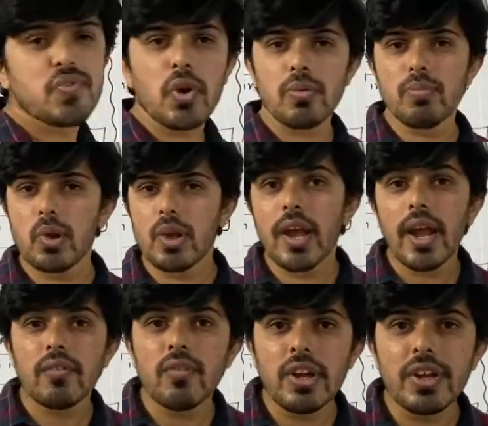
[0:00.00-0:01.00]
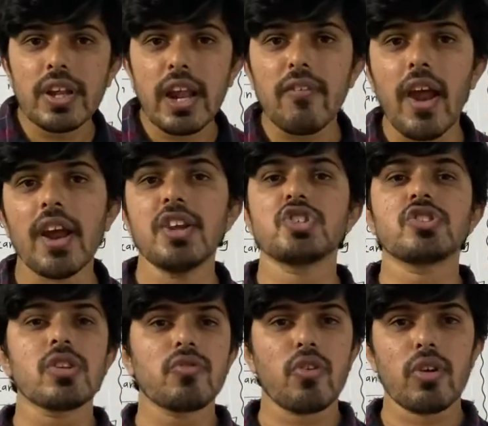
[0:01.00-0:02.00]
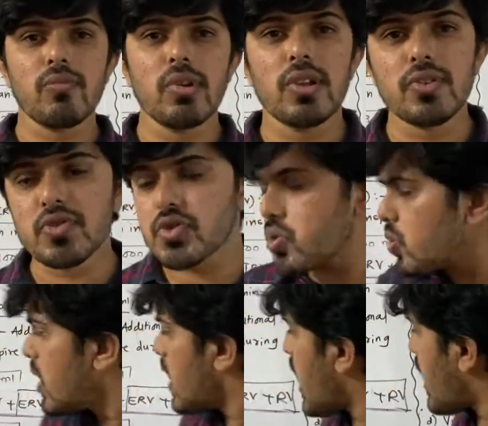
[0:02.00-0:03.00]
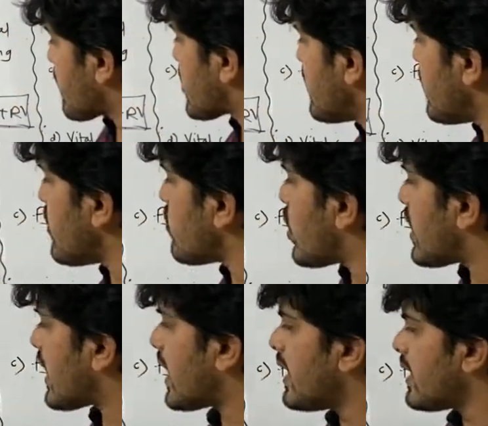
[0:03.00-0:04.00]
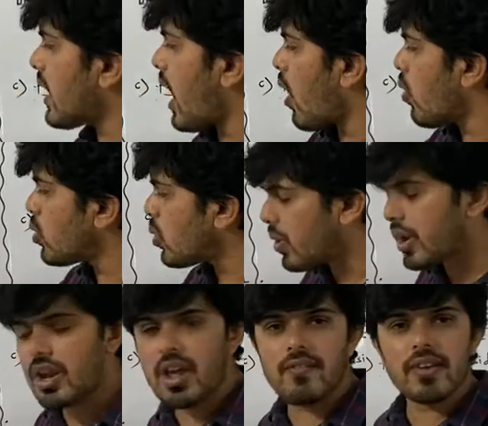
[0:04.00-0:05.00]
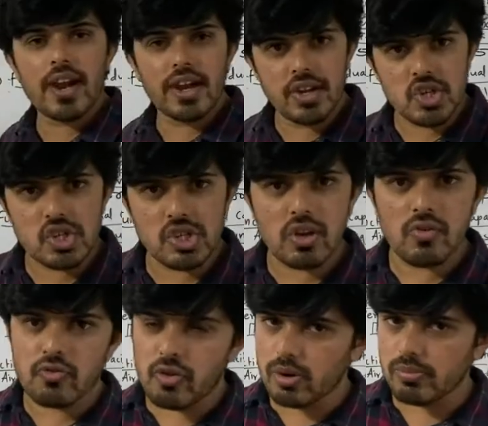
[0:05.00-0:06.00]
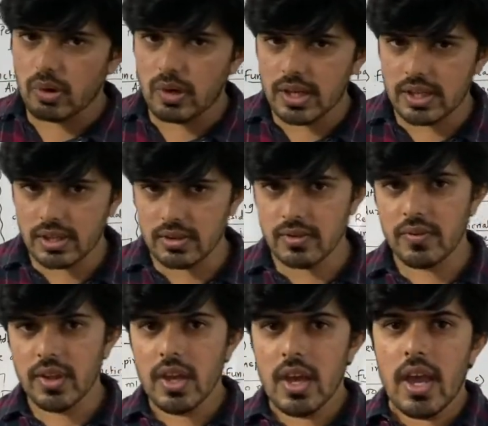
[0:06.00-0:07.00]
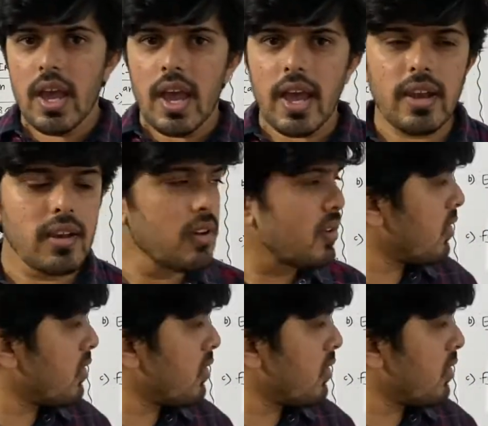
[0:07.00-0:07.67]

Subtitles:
formula and we will derive additional formulas too. I have given one hint how to derive an additional formula here. And